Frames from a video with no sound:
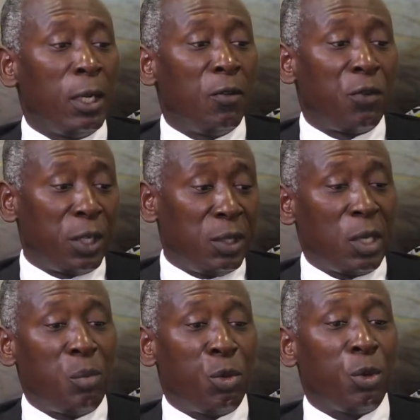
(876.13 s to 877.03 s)
For
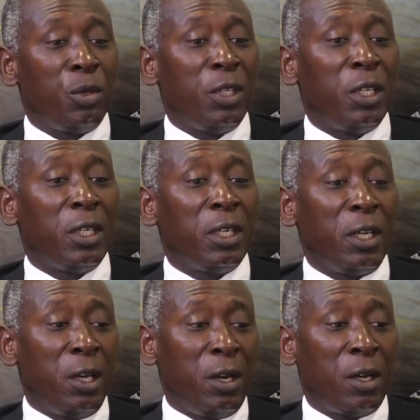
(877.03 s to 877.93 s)
example, in
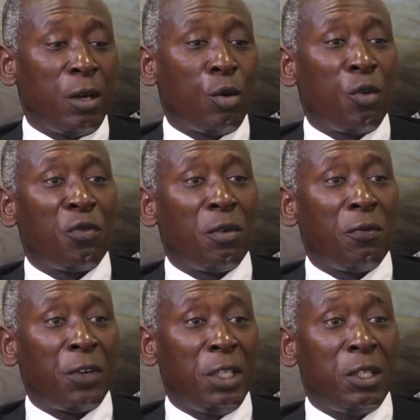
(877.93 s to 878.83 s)
the area of
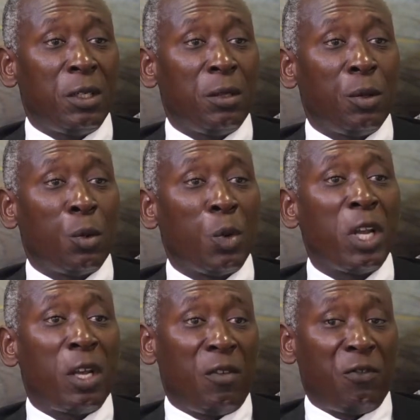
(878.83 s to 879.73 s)
fighting
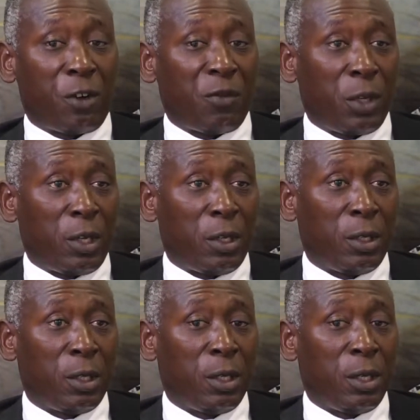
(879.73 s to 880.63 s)
wildlife trafficking,
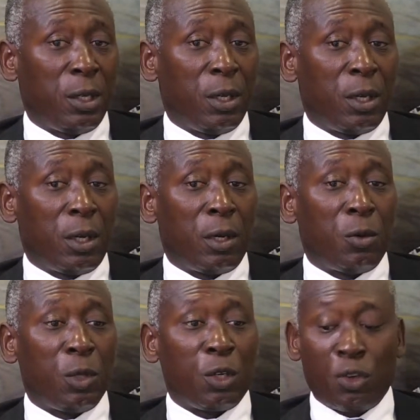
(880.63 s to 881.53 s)

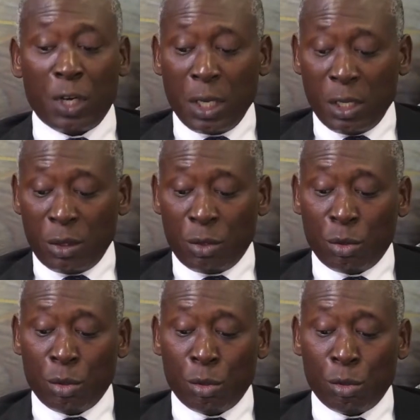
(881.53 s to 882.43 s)
we are trying
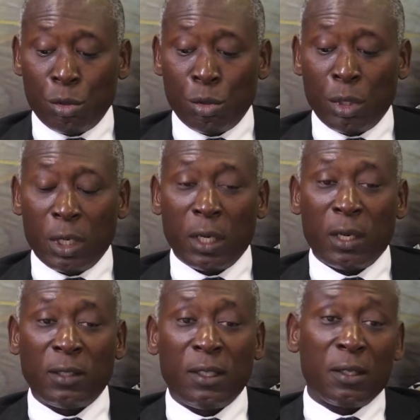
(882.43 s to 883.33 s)
to
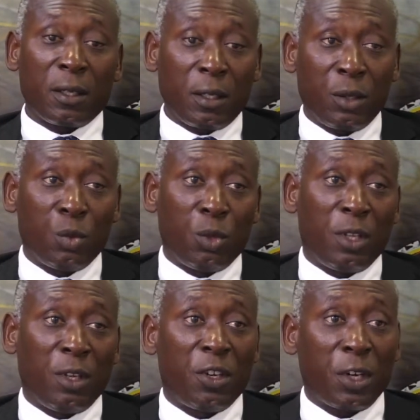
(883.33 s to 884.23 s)
discuss with
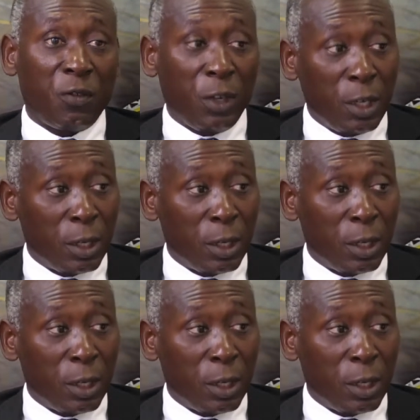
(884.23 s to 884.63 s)
the traffic